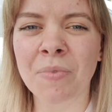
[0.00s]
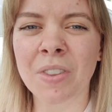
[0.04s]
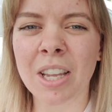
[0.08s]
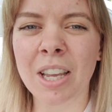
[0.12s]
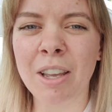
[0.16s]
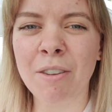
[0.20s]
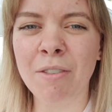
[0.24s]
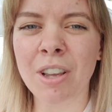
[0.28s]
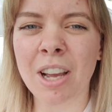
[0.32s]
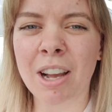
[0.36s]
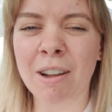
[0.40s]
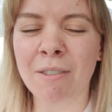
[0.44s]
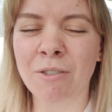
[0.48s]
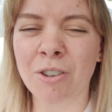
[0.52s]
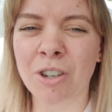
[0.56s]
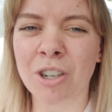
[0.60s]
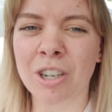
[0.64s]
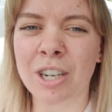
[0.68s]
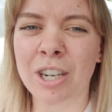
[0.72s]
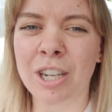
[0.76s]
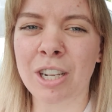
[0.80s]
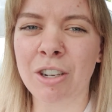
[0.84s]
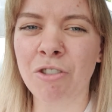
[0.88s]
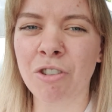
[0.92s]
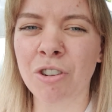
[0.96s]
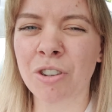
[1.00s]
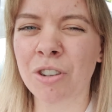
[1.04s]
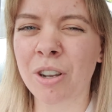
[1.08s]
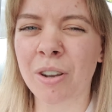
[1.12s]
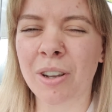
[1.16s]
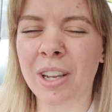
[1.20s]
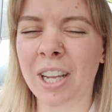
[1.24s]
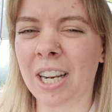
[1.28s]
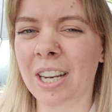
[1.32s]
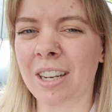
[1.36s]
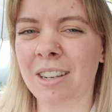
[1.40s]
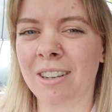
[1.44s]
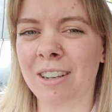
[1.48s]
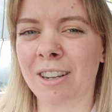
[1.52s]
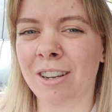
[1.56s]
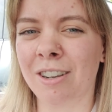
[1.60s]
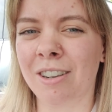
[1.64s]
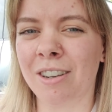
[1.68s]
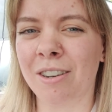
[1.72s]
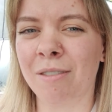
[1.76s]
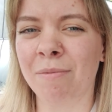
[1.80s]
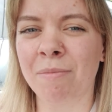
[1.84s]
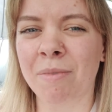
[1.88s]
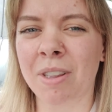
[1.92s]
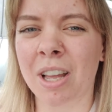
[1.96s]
If you haven't done it, just go get it done.